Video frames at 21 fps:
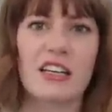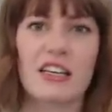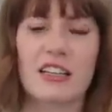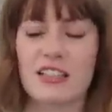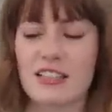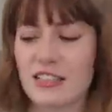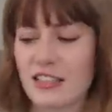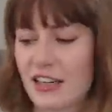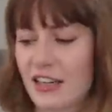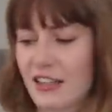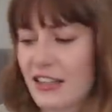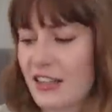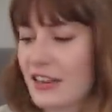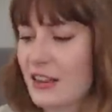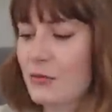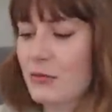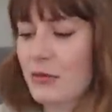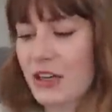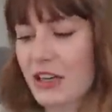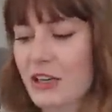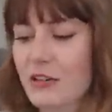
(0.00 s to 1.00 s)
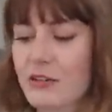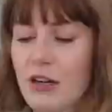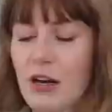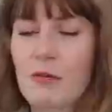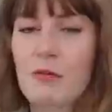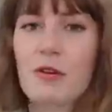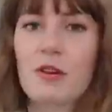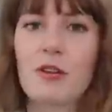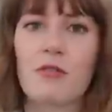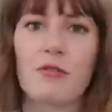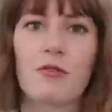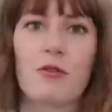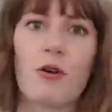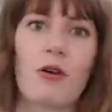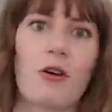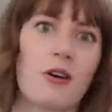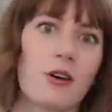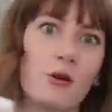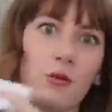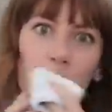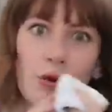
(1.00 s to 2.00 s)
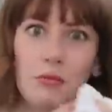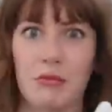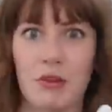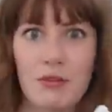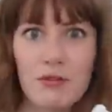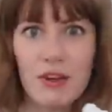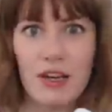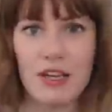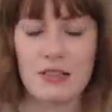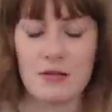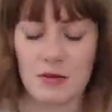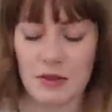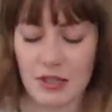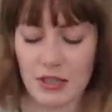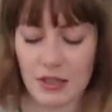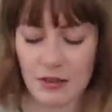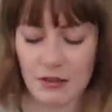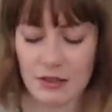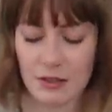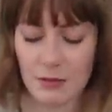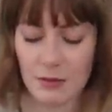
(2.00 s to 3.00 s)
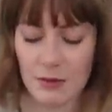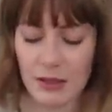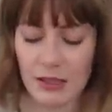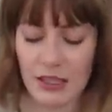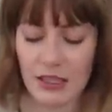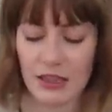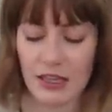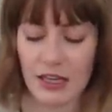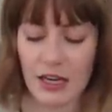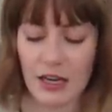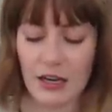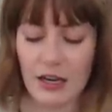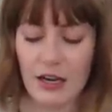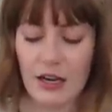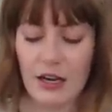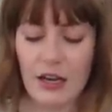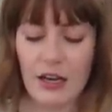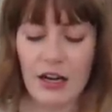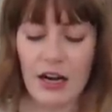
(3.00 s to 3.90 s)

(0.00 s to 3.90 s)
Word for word: It's not like the blanket drop on the floor and you wipe their face with it or something like that.